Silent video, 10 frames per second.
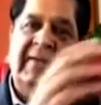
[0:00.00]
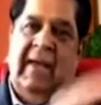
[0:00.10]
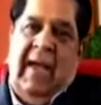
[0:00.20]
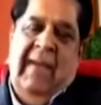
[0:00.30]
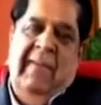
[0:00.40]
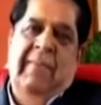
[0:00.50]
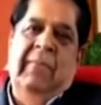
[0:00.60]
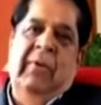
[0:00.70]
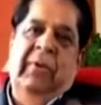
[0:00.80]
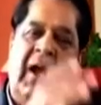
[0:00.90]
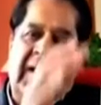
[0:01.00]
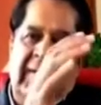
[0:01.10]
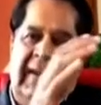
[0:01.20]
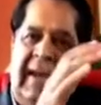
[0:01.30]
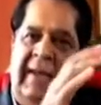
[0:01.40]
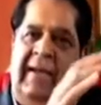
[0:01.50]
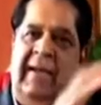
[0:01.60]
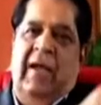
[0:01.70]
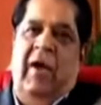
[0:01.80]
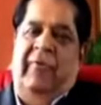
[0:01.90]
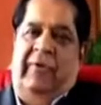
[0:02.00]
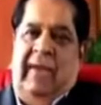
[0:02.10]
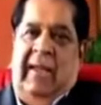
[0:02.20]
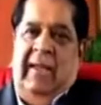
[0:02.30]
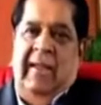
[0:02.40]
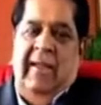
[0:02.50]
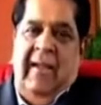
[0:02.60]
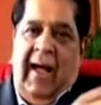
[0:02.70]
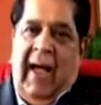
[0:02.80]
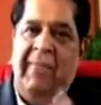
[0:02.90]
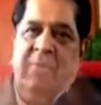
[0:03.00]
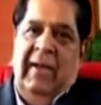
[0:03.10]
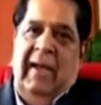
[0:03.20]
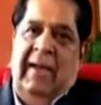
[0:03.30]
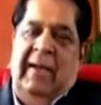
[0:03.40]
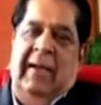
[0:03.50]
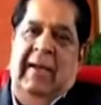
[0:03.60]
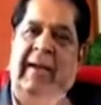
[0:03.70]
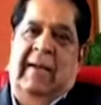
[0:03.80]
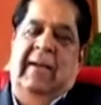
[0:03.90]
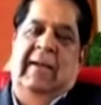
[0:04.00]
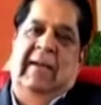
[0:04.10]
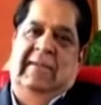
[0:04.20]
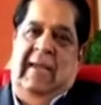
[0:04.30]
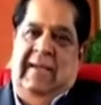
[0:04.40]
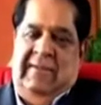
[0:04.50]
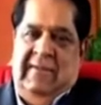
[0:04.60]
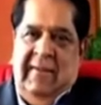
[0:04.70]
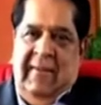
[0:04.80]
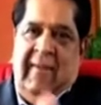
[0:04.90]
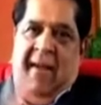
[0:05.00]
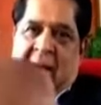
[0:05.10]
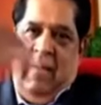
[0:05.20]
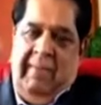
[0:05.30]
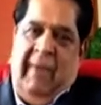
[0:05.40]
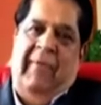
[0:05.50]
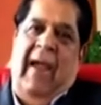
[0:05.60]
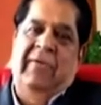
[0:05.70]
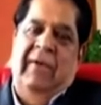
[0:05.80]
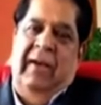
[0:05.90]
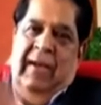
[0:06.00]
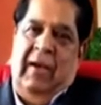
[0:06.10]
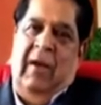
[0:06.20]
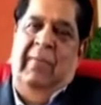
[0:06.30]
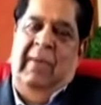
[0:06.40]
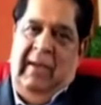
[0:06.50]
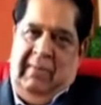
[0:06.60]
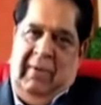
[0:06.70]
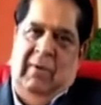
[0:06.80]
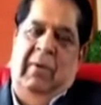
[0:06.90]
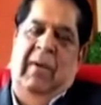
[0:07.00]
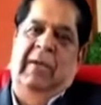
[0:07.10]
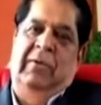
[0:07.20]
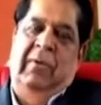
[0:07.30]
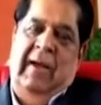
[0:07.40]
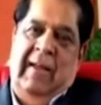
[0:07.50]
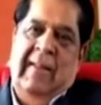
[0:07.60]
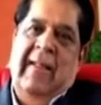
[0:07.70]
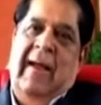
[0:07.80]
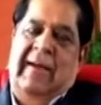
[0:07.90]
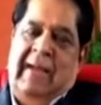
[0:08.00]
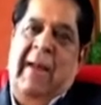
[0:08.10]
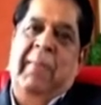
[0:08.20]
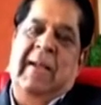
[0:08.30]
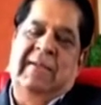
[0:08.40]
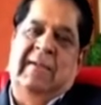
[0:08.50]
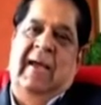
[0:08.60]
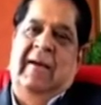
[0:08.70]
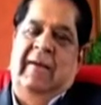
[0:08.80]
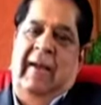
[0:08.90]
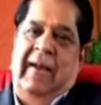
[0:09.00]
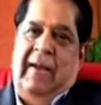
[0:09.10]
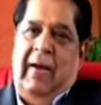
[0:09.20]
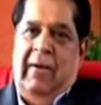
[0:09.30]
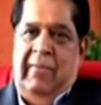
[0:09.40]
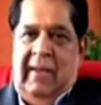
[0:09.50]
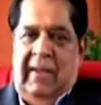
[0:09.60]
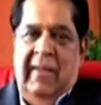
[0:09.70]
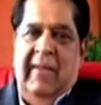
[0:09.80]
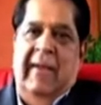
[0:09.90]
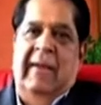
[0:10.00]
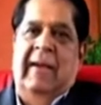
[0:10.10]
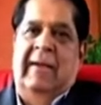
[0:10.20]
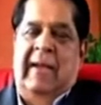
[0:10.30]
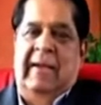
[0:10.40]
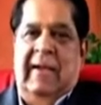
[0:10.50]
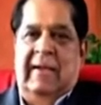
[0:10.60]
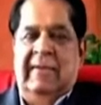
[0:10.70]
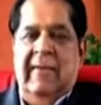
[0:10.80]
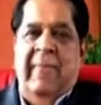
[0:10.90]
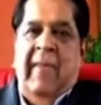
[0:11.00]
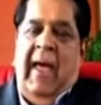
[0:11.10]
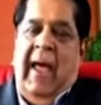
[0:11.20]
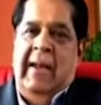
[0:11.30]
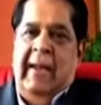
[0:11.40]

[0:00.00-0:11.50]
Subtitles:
I'm not looking at the India of today. I'm looking at an India 10 years hence. A 5 trillion economy, going to a 10 plus trillion economy in 10 years. And,